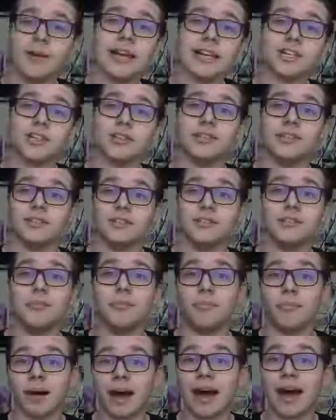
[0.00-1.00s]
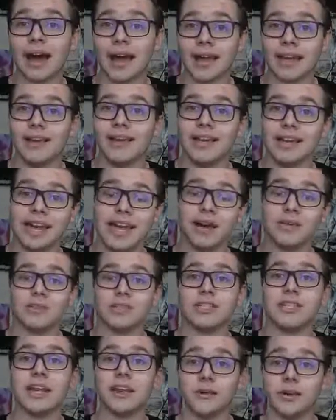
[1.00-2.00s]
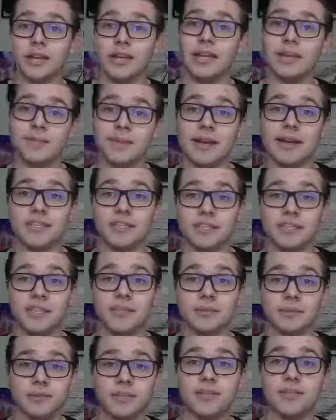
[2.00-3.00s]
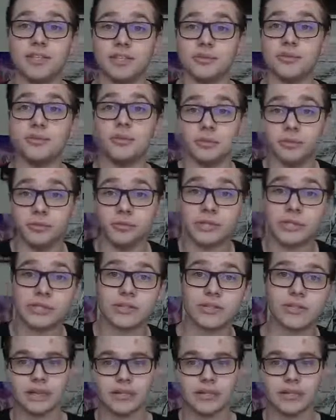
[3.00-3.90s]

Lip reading: You actually do buy how scary he may seem to these mutants.